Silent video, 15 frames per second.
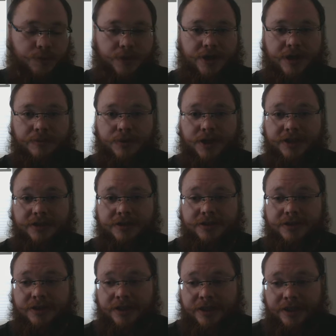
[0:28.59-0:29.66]
not
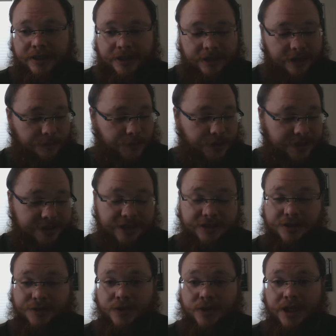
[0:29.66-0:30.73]
pleasant. Being
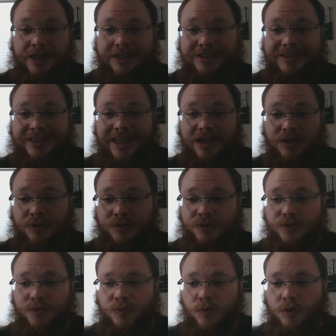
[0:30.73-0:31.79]
sensitive to light and
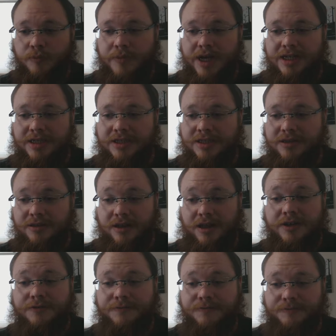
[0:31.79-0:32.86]
sound will make
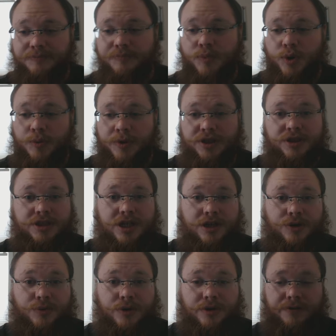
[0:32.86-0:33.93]
life pretty much
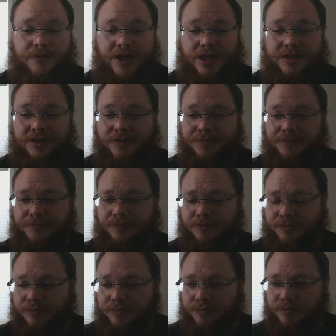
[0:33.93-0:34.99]
suck really fast.
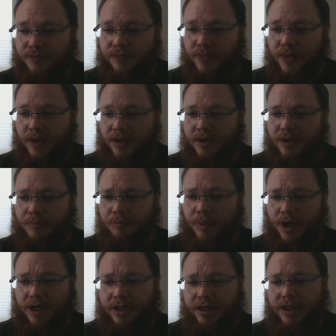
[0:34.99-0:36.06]

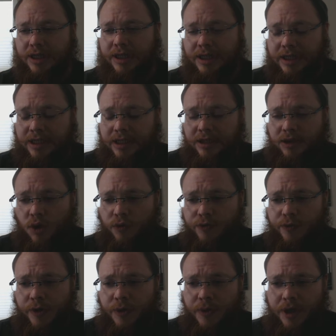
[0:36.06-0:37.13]
But
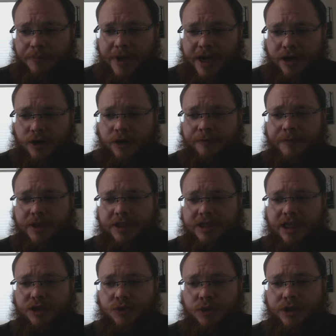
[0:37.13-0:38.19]
hopefully, when I back off my
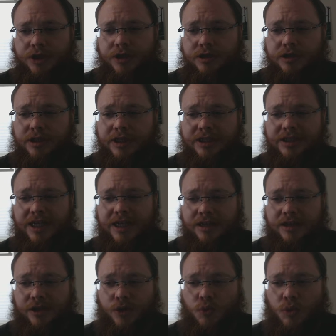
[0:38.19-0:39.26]
schedule here,
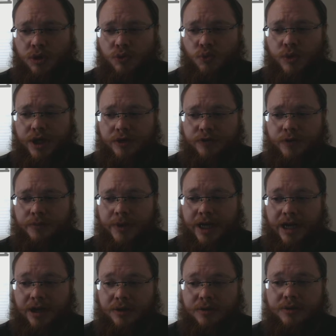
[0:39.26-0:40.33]
exactly 1 week from
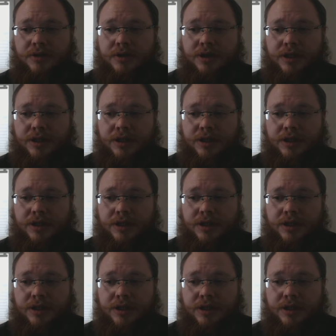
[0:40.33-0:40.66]
now,